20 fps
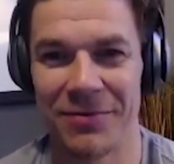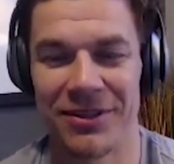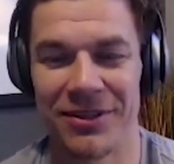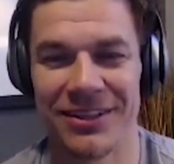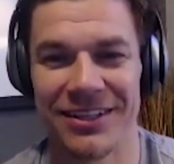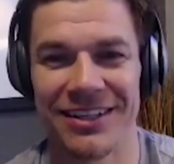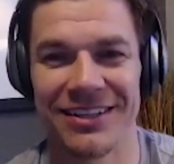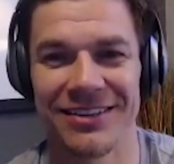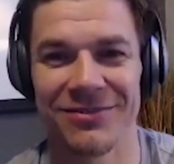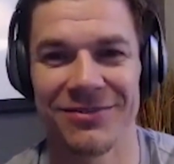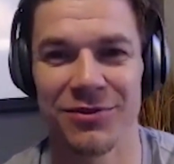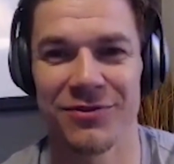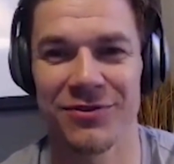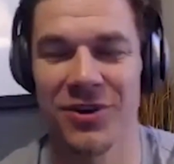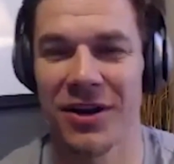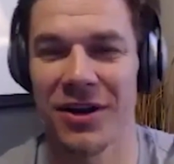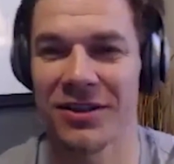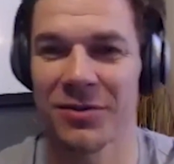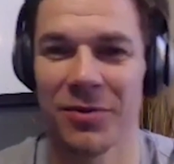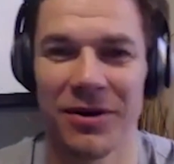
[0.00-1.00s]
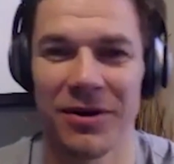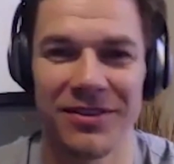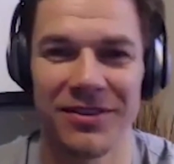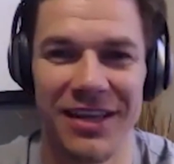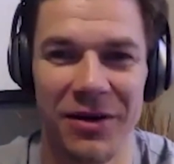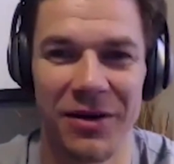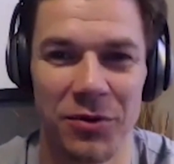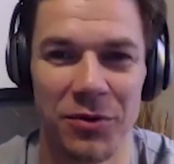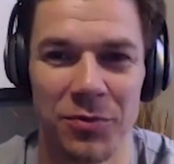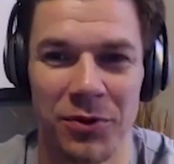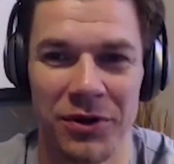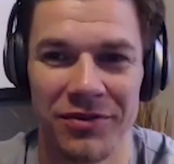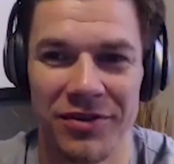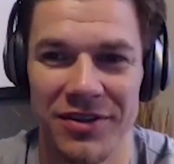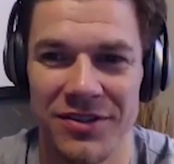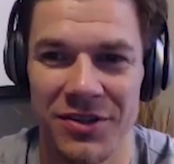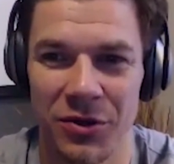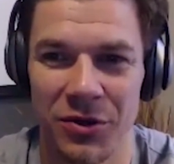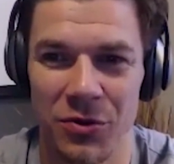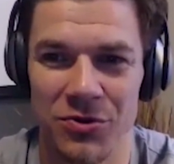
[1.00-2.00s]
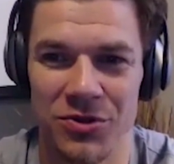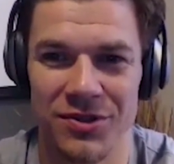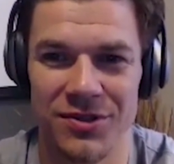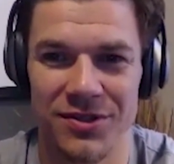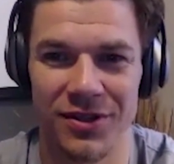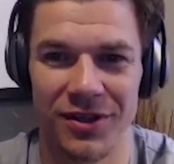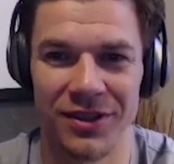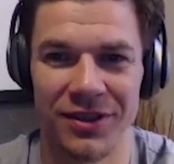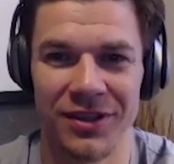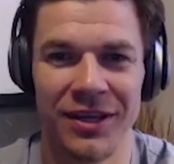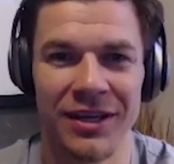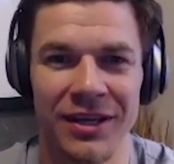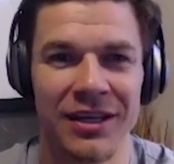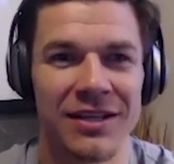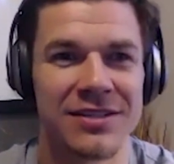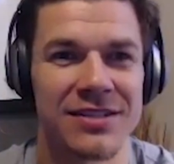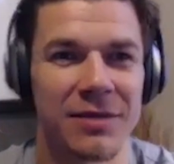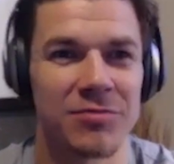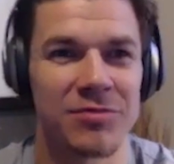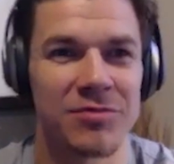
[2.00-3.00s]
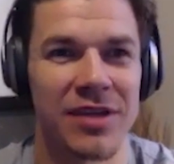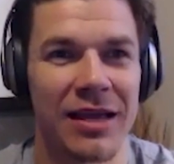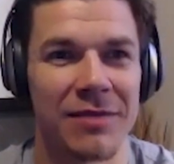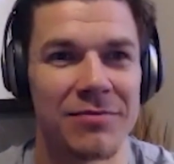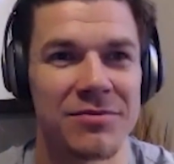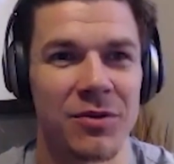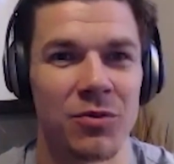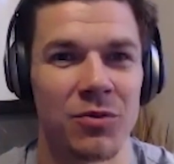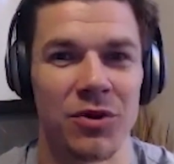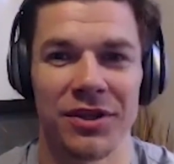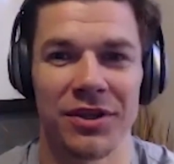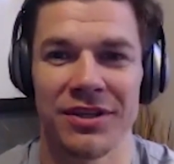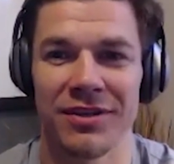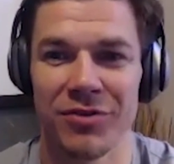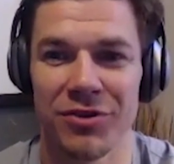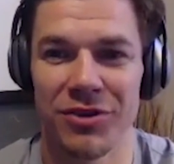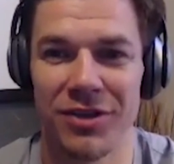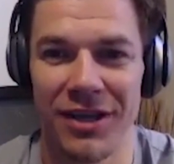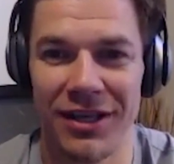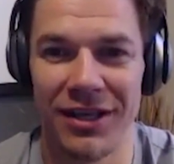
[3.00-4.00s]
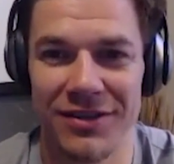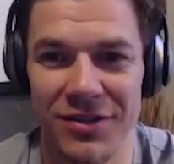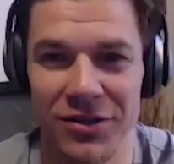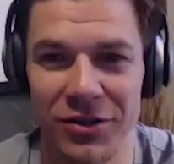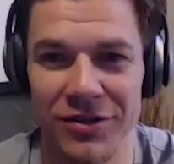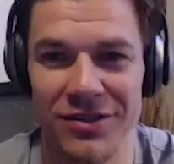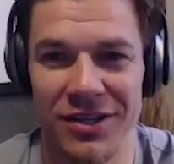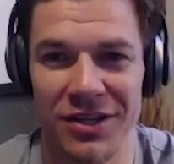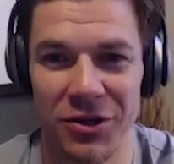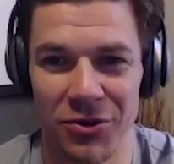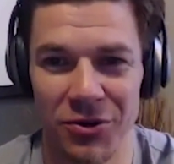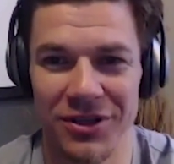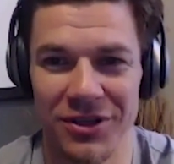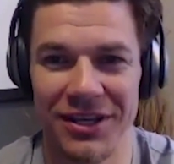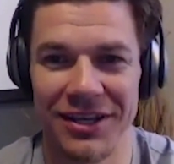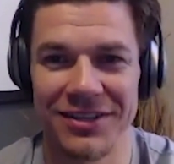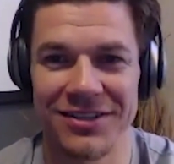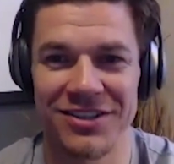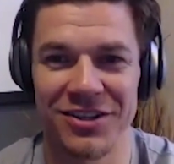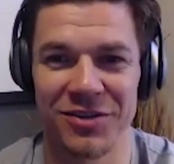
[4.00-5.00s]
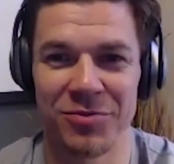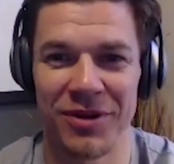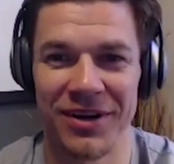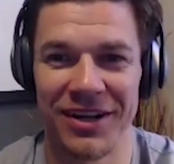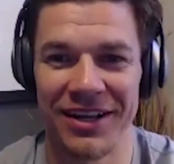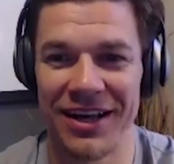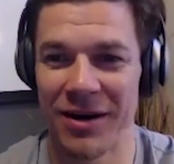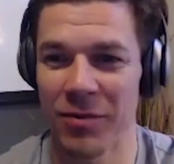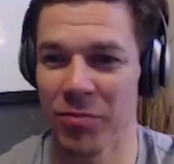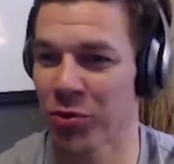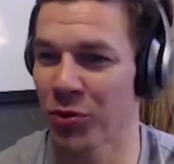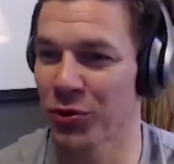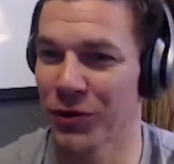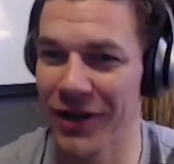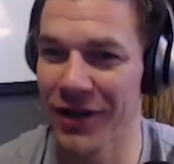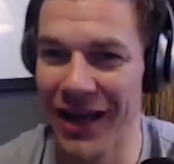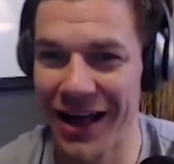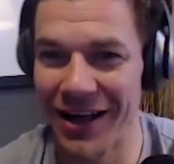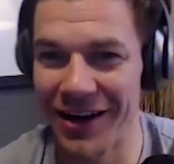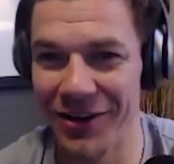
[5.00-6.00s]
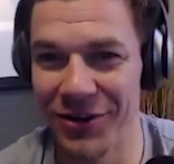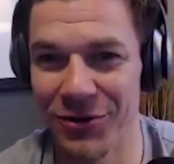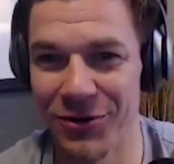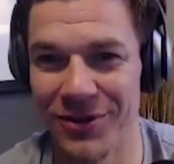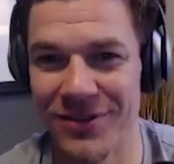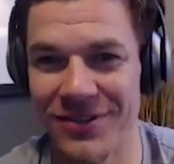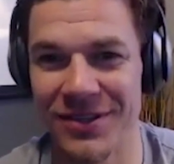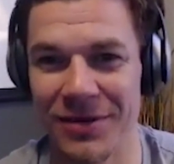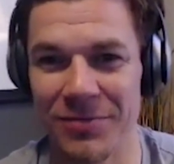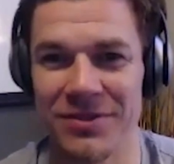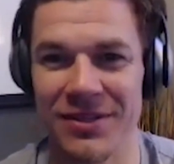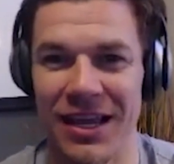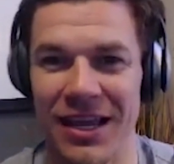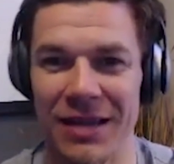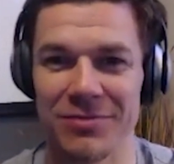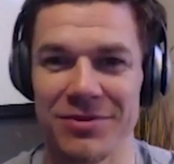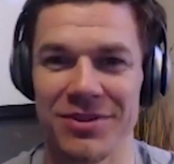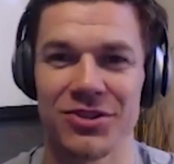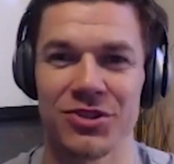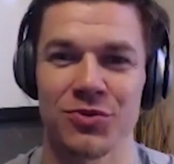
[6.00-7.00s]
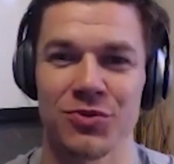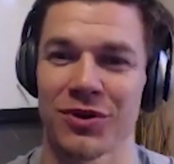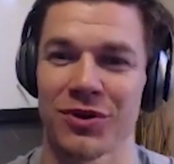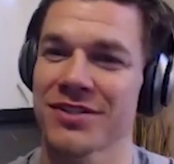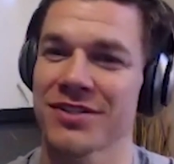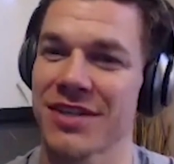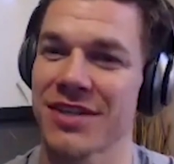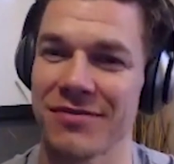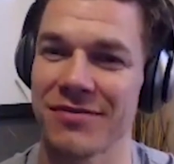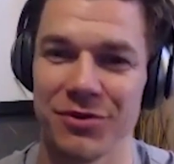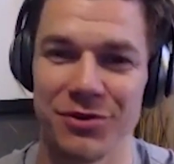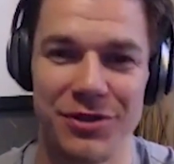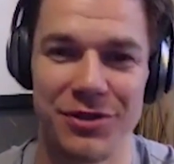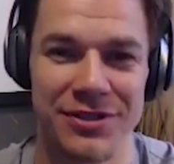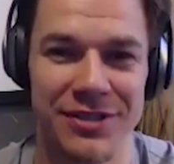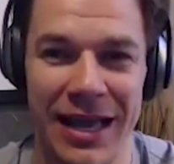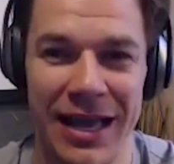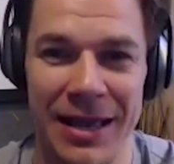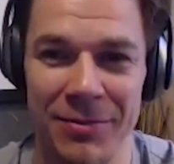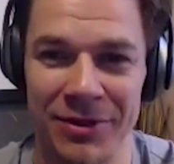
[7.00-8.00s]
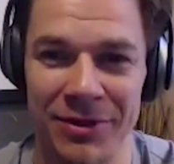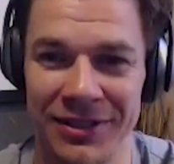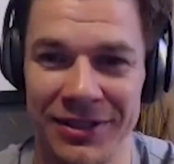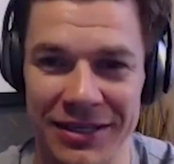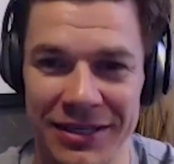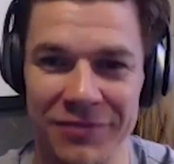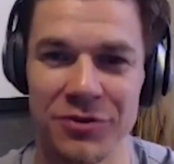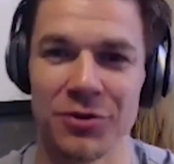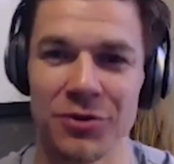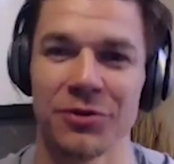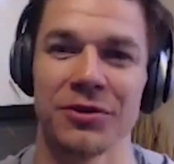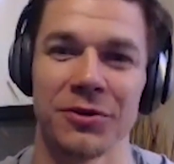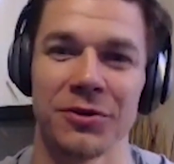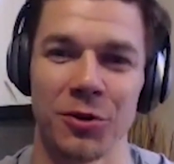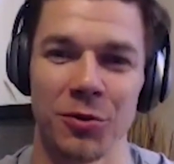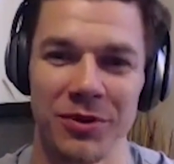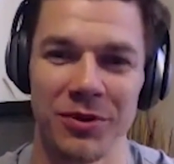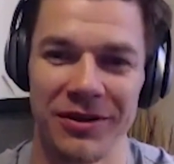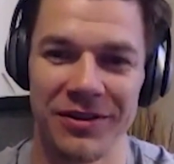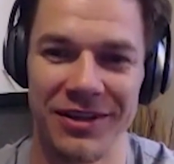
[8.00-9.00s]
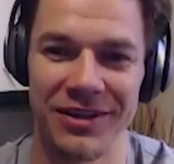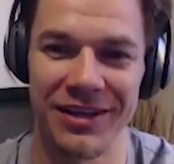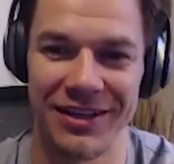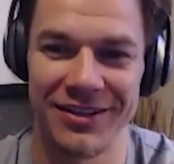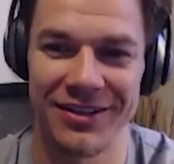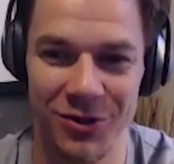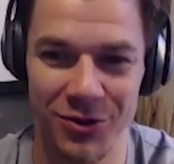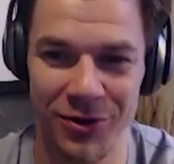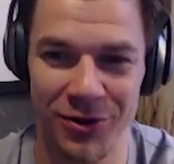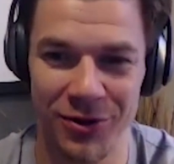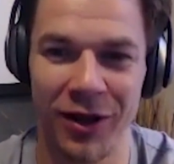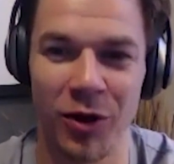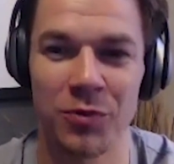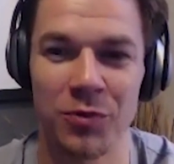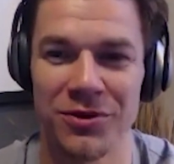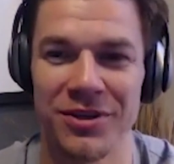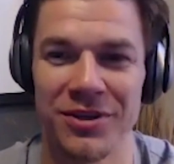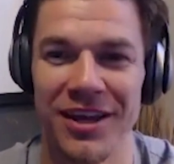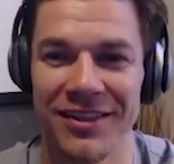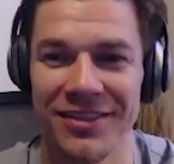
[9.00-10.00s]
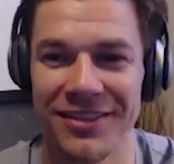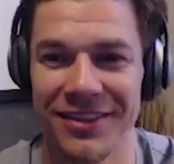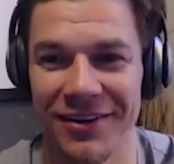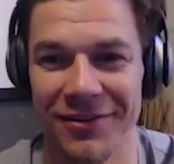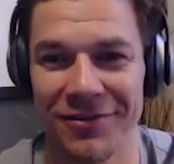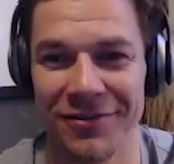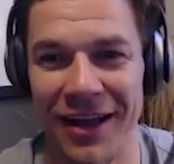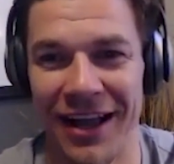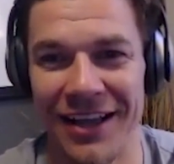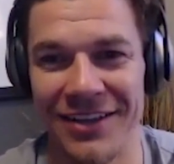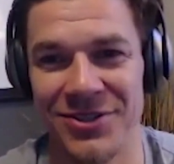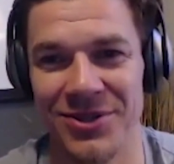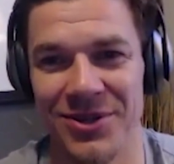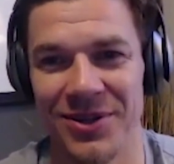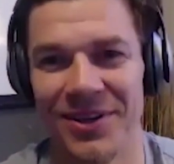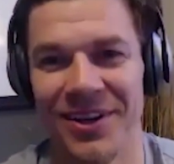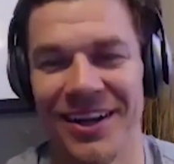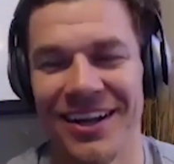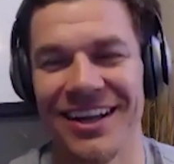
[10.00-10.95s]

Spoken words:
And we've talked about that with previous coaches on sometimes I want to give you the answer because I know the answer, but I got to pull it out of you. And sometimes I just want to save you the time and give you a little bit of the answer to help you get there faster.